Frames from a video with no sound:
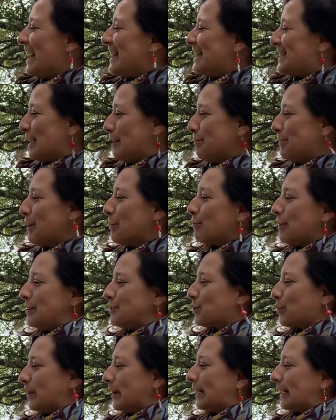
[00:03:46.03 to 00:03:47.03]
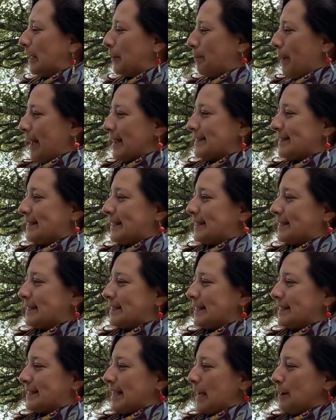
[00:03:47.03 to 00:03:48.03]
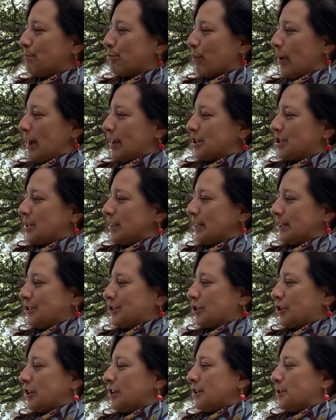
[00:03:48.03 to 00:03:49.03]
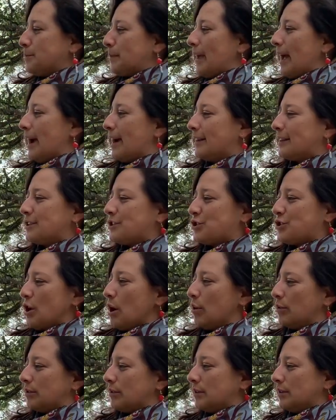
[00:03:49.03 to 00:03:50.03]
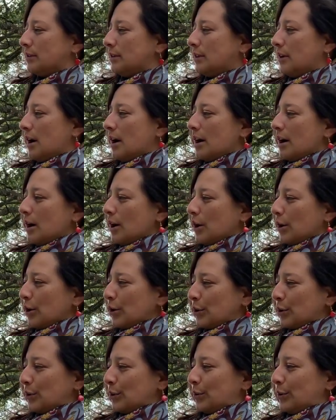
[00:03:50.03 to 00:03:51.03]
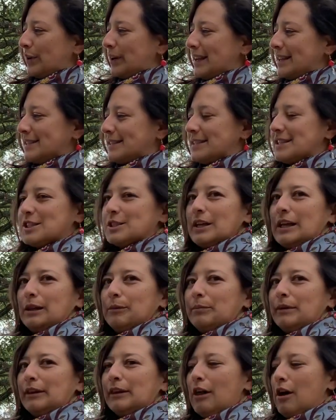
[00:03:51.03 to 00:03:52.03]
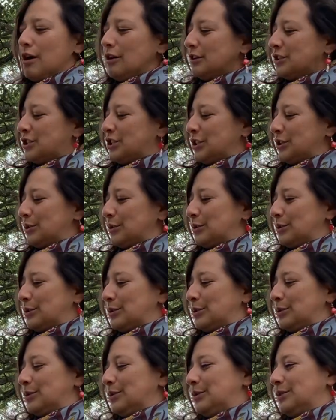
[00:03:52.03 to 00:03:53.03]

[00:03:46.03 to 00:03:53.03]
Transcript: Something runs quickly past the dead branch. It skirts behind a stone. Who does this still belong to?